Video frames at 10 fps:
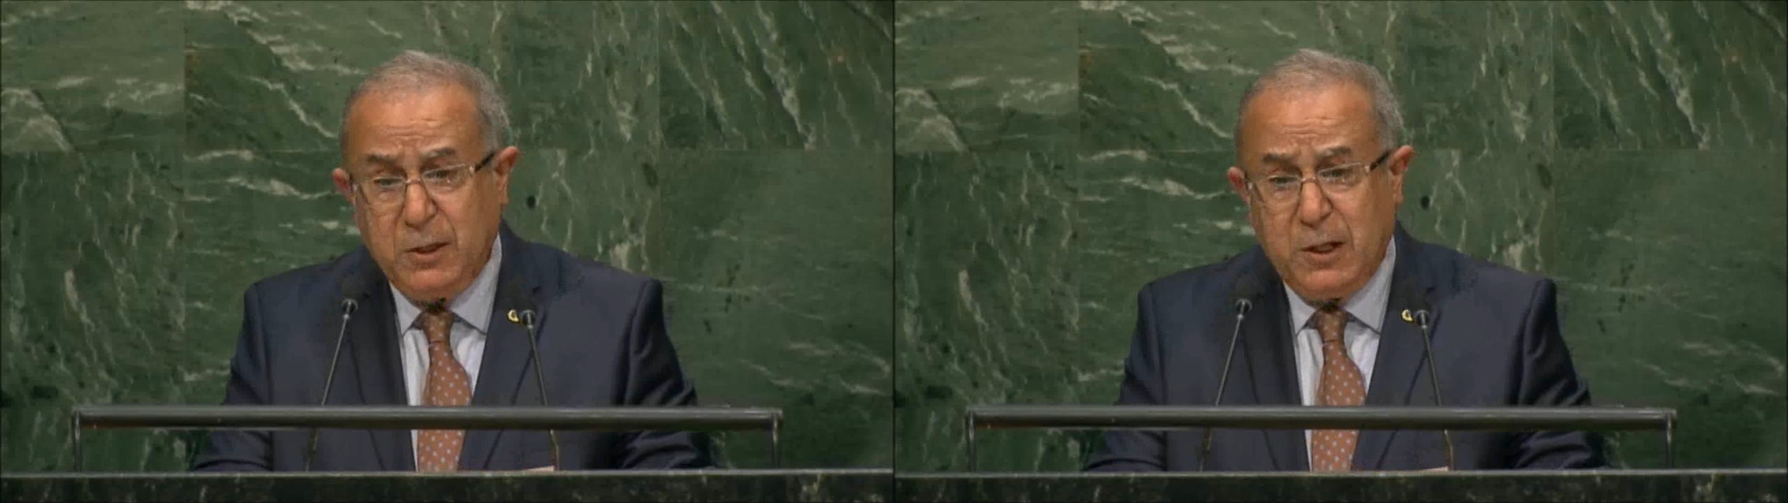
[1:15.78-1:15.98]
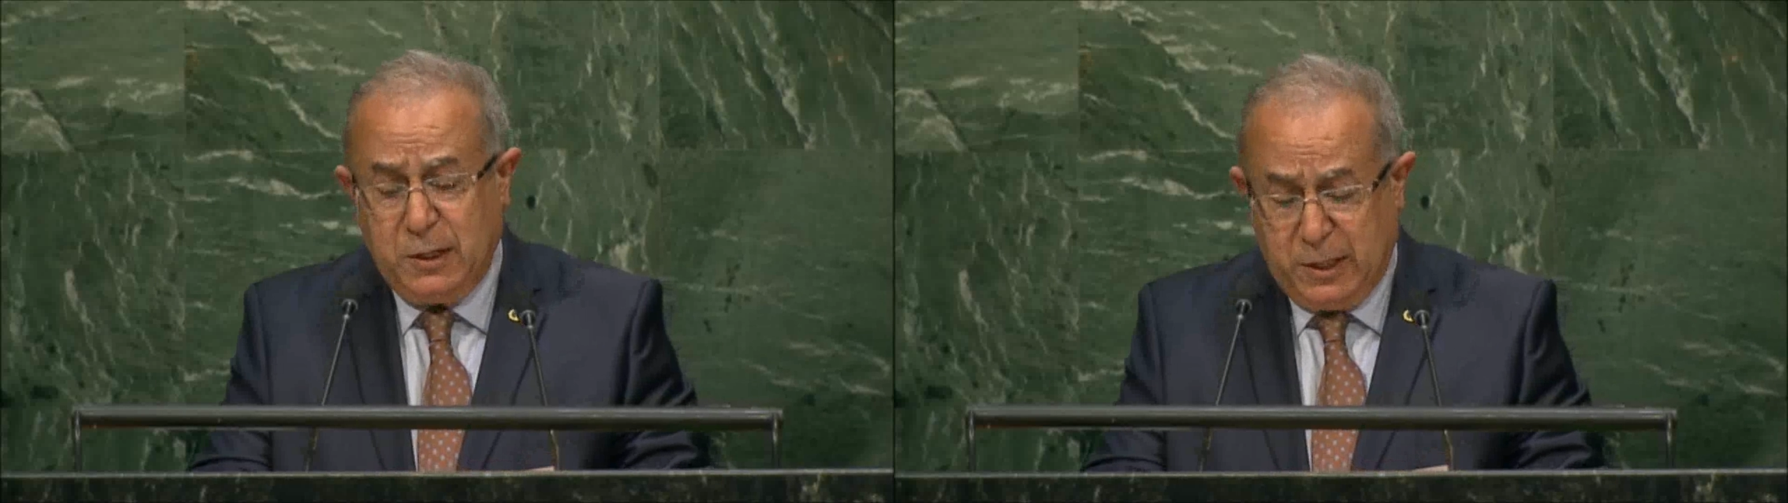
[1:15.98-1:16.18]

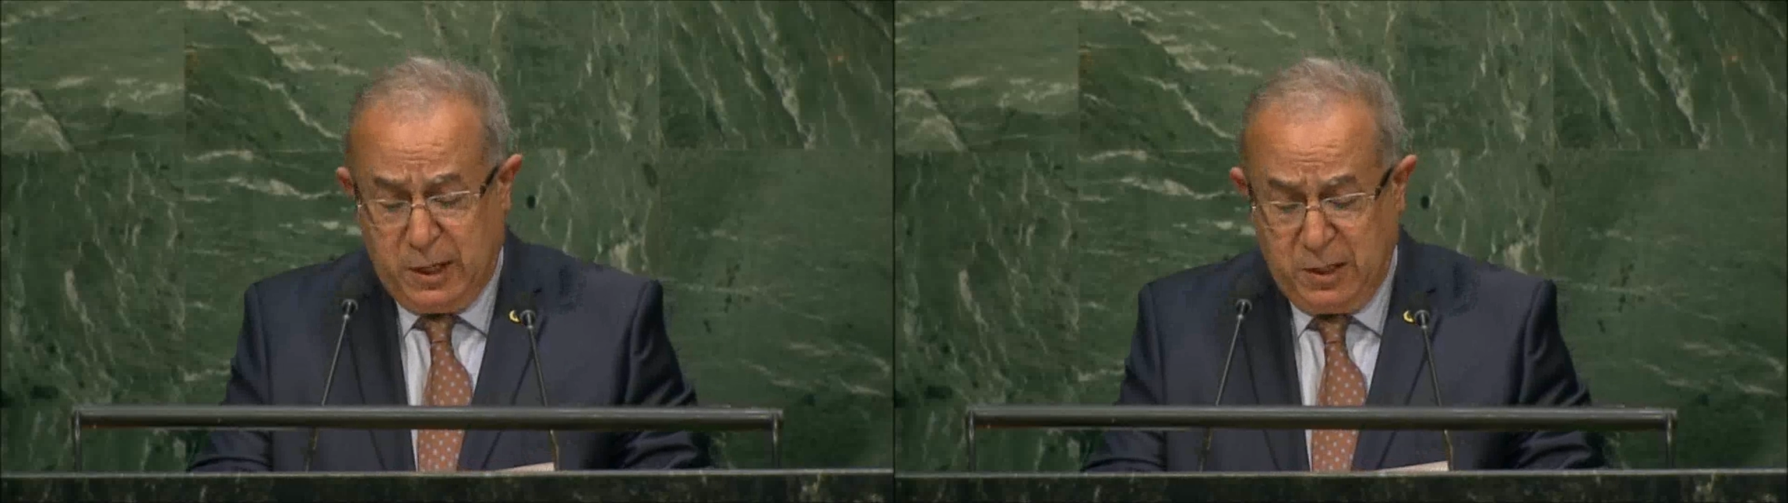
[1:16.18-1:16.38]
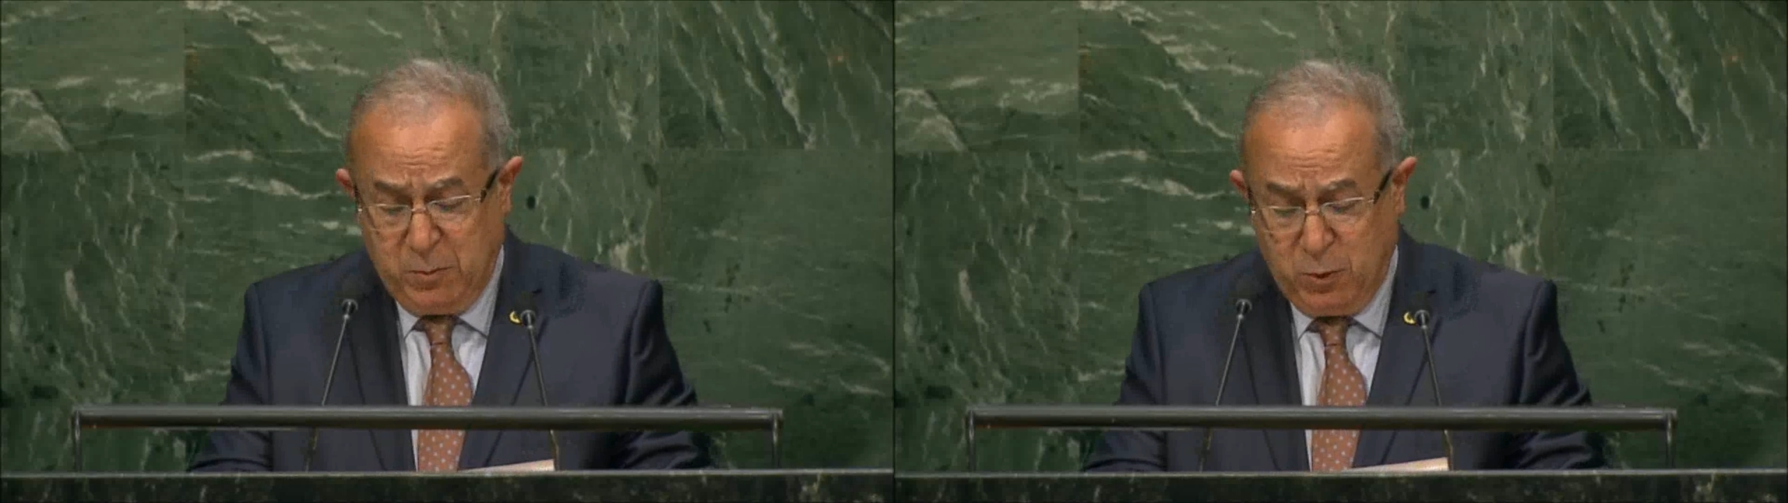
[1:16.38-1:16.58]
which
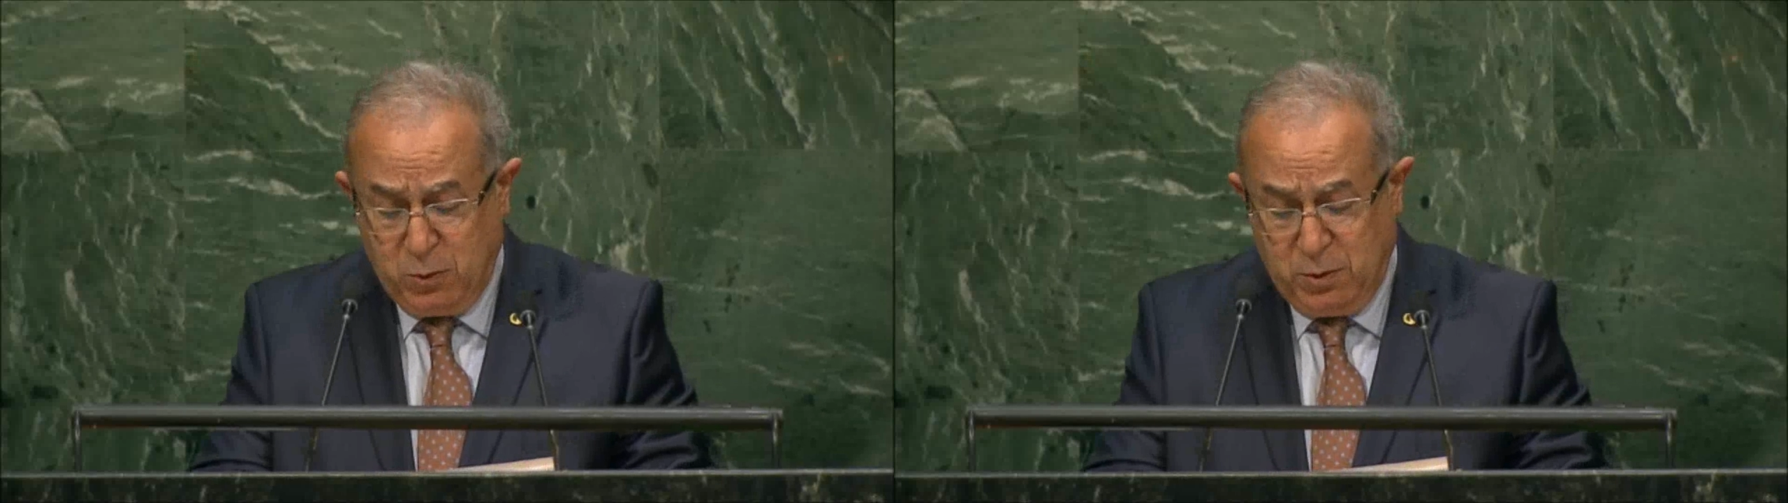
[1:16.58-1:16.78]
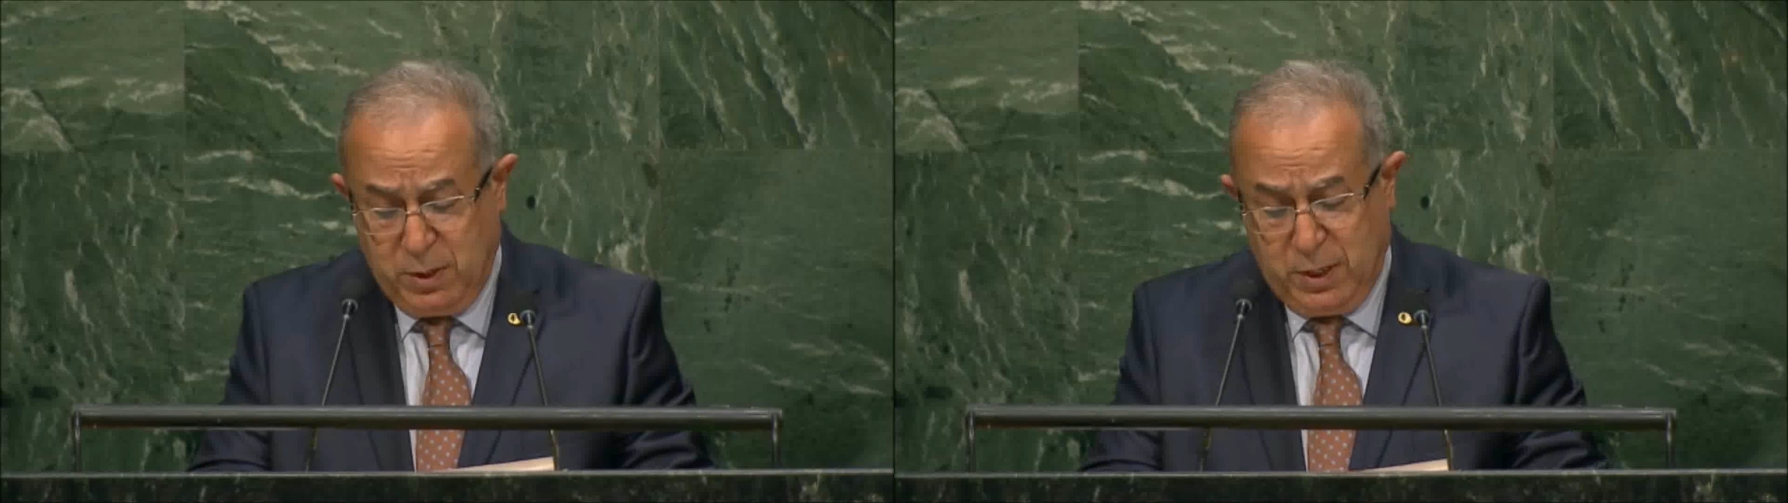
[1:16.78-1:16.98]
we shall
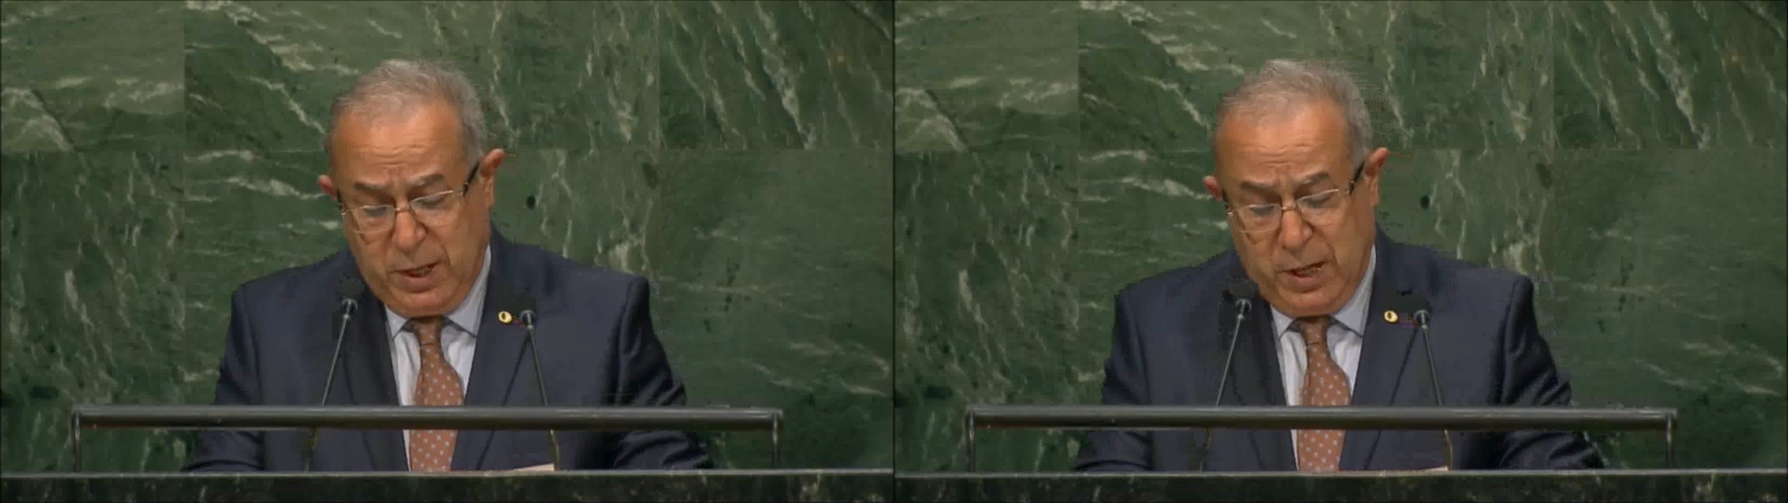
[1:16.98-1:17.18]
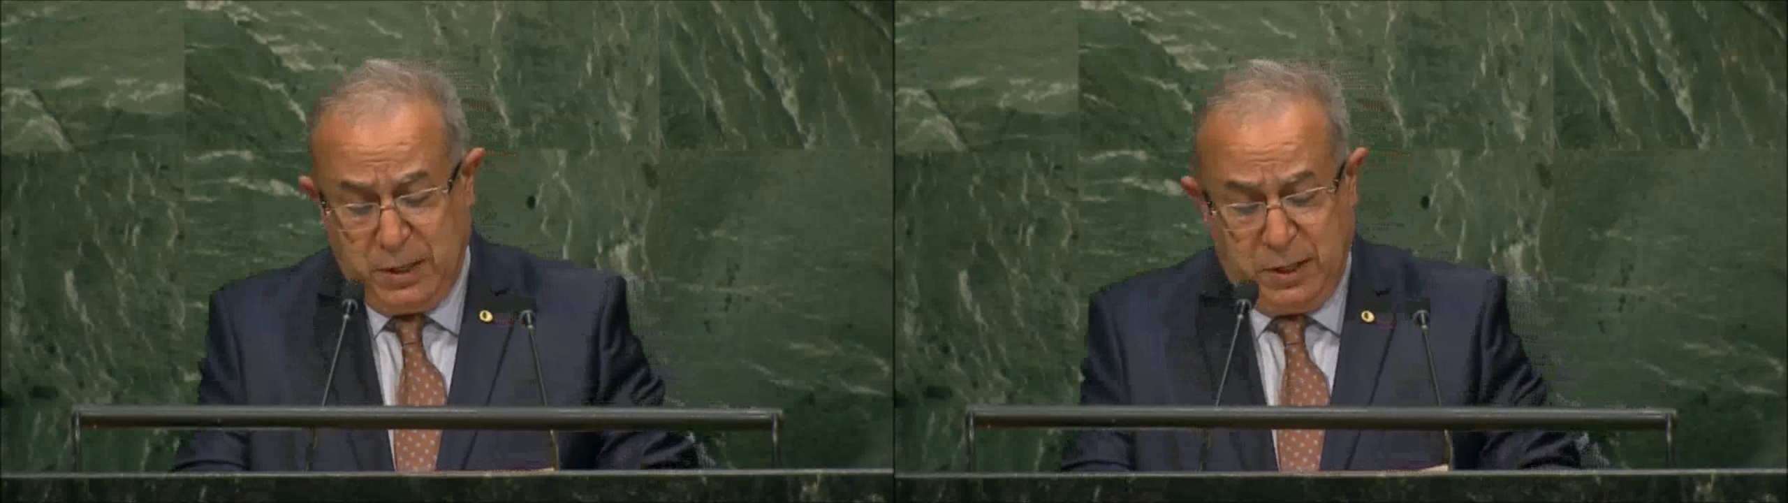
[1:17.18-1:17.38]
endeavor
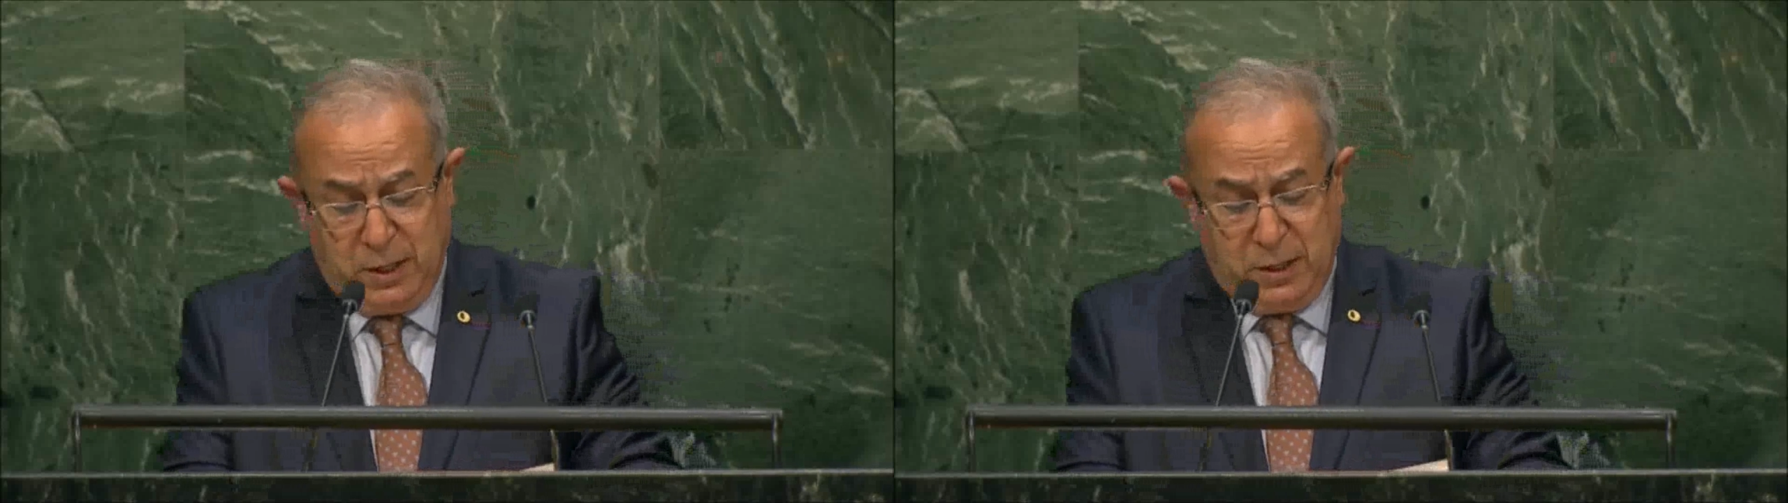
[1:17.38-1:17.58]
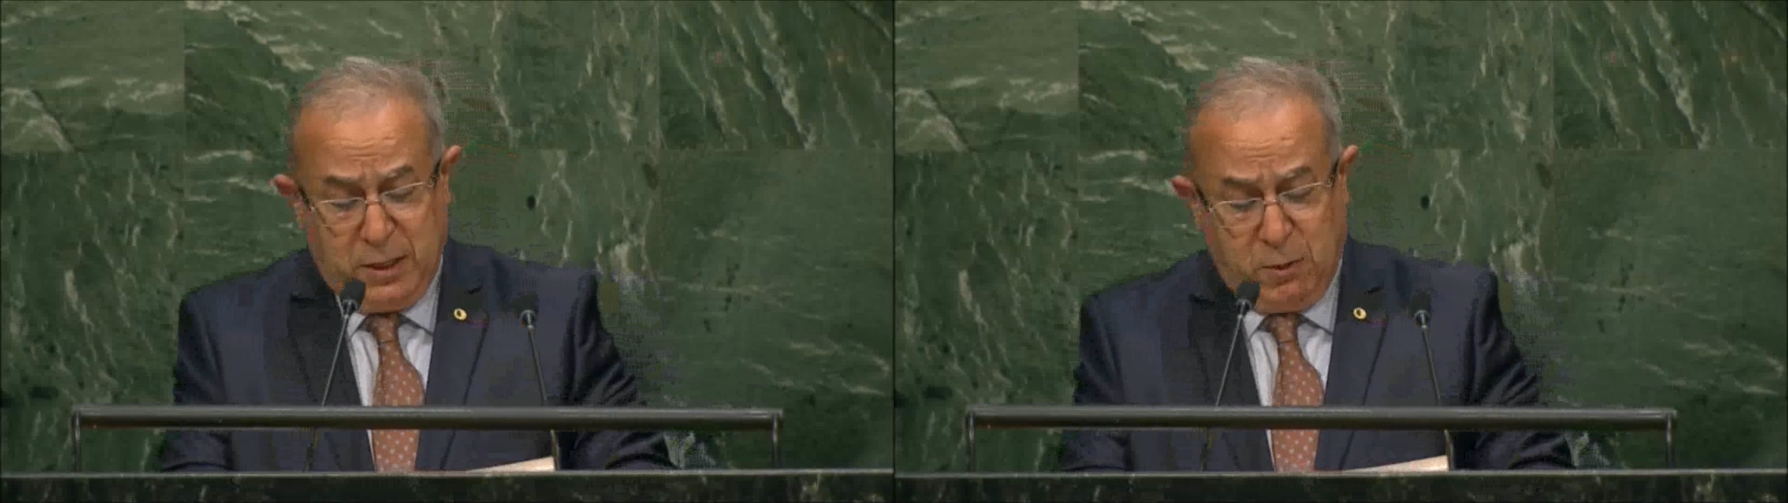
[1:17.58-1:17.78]
to build
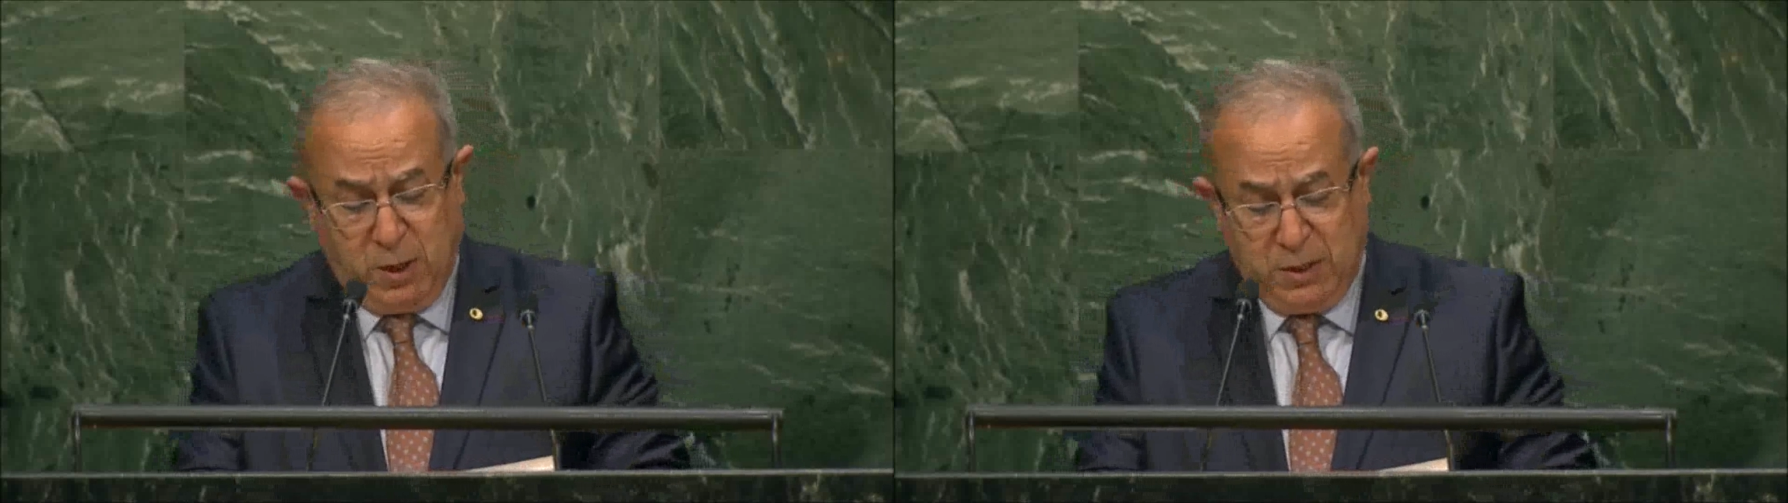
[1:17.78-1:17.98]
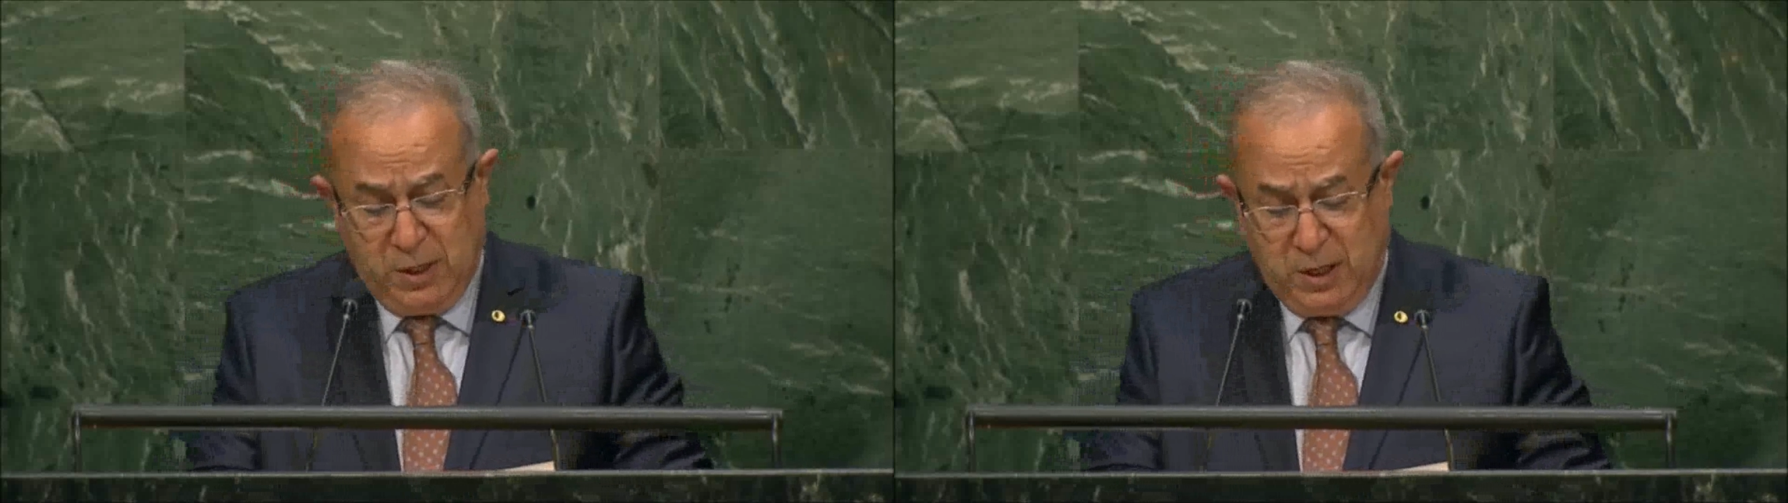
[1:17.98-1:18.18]
upon.